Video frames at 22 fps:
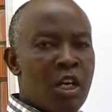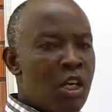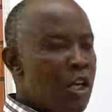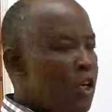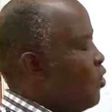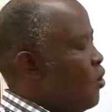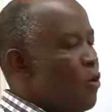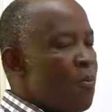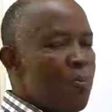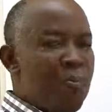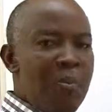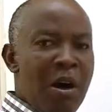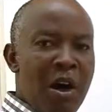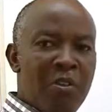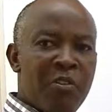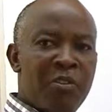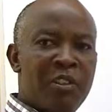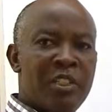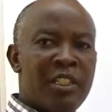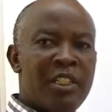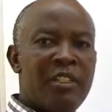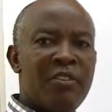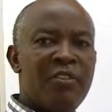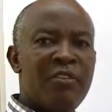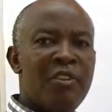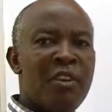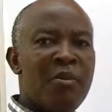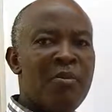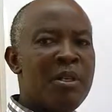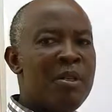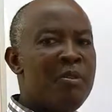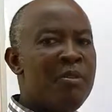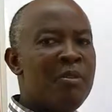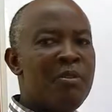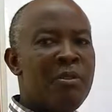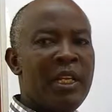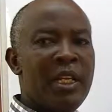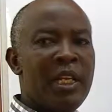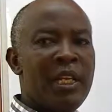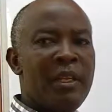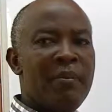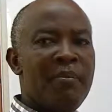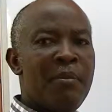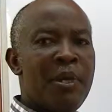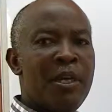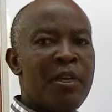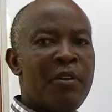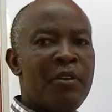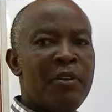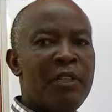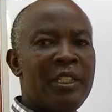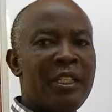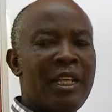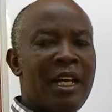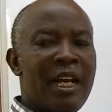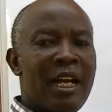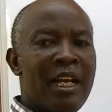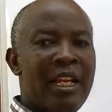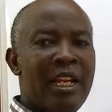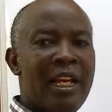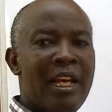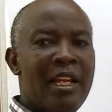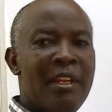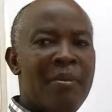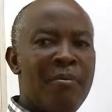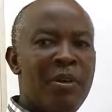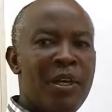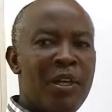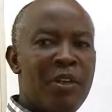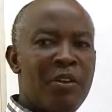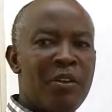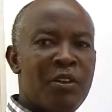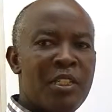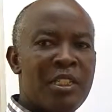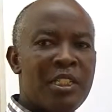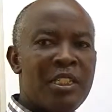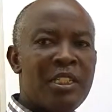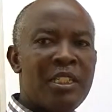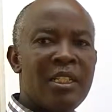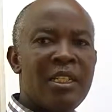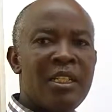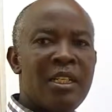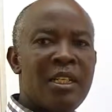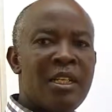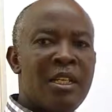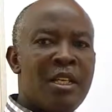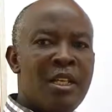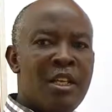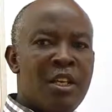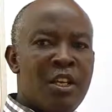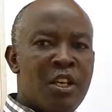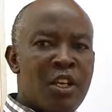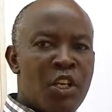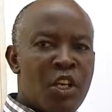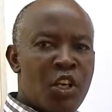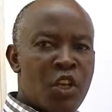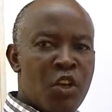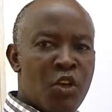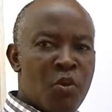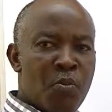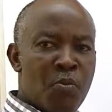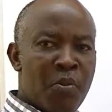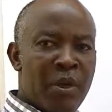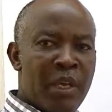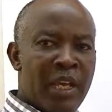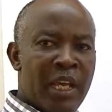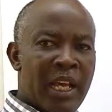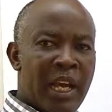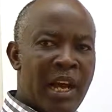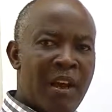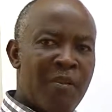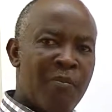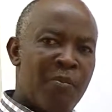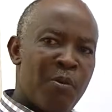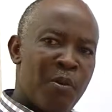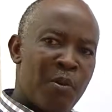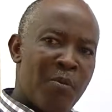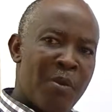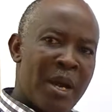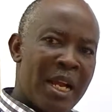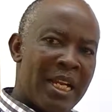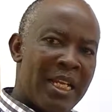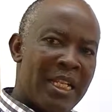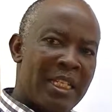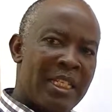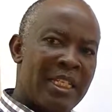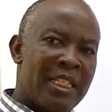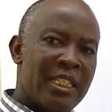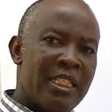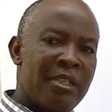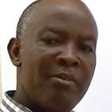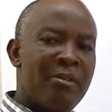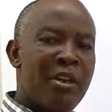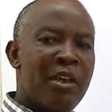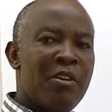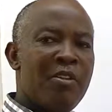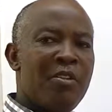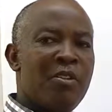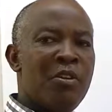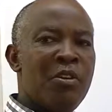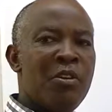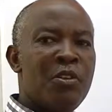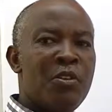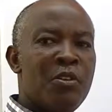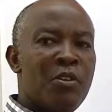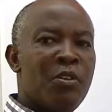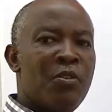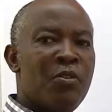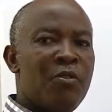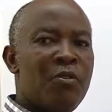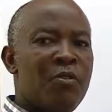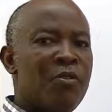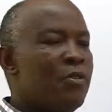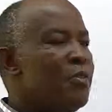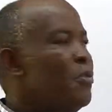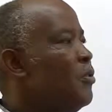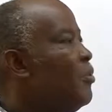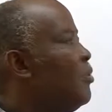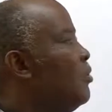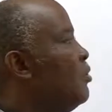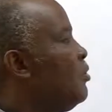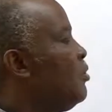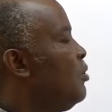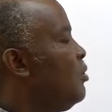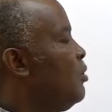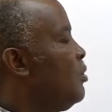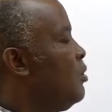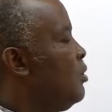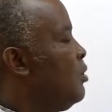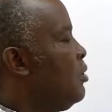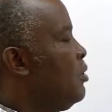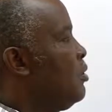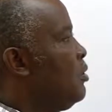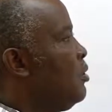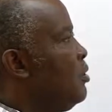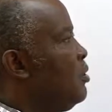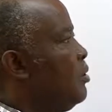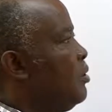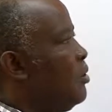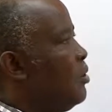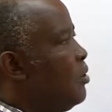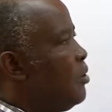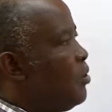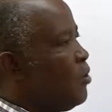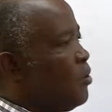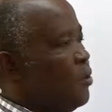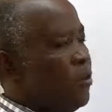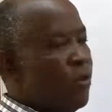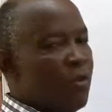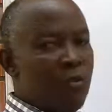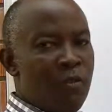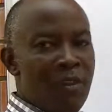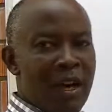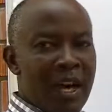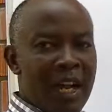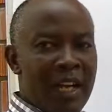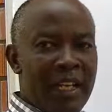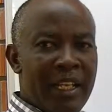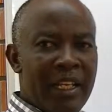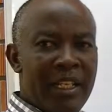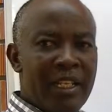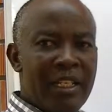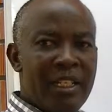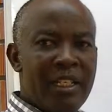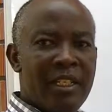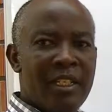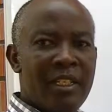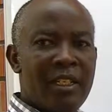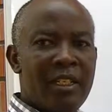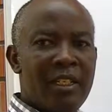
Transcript: compounds formed between metals and nonmetals may have properties similar to those of covalent